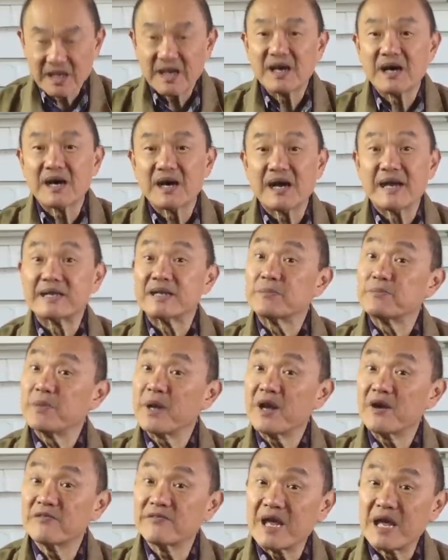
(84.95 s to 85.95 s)
and a
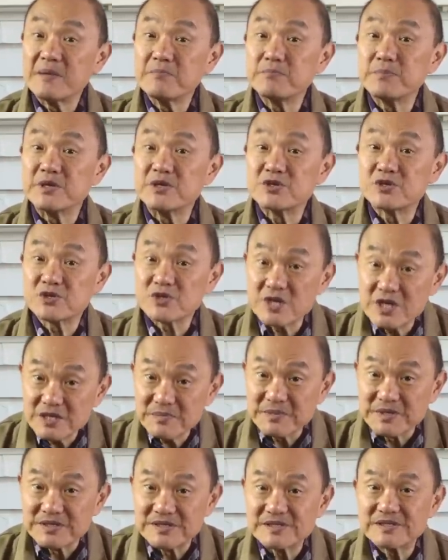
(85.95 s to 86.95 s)
pair of MP
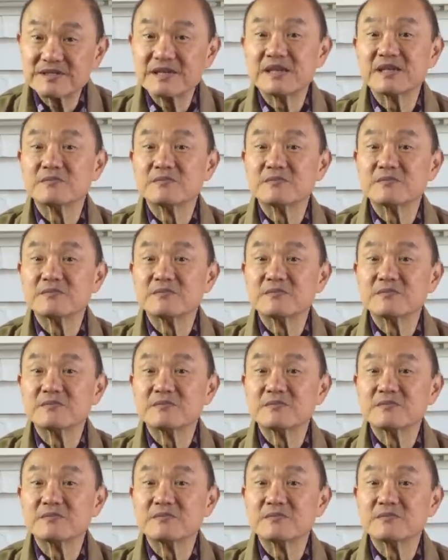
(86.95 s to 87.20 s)
Shermans